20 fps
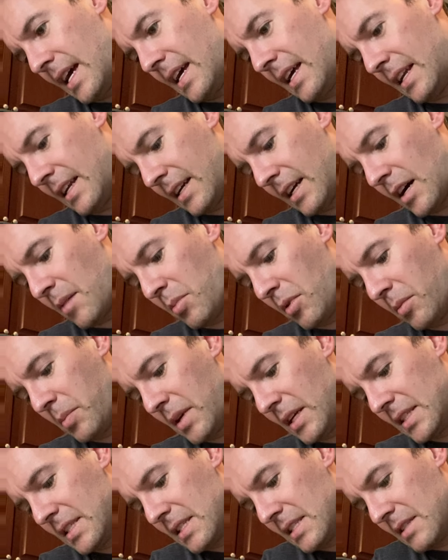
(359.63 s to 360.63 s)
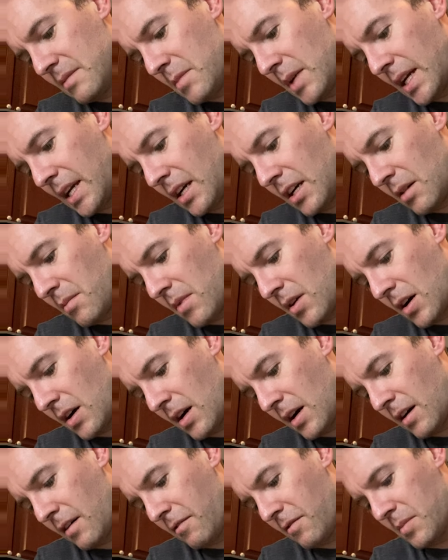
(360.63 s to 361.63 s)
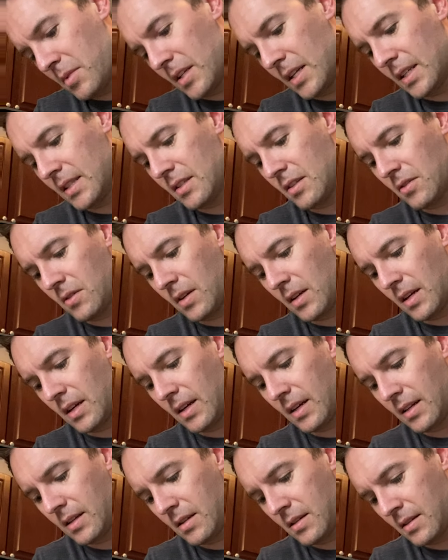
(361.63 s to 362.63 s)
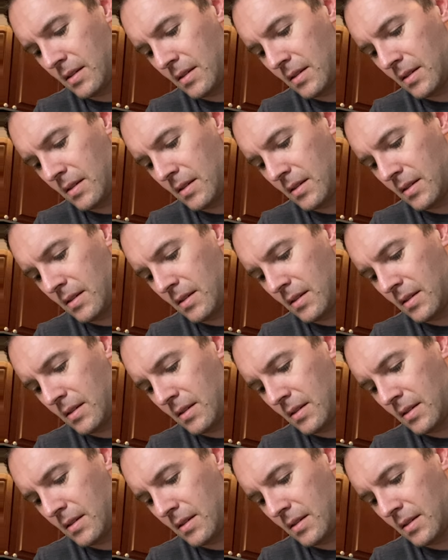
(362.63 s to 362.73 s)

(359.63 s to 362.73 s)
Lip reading: and a couple pieces might come off, but that's okay.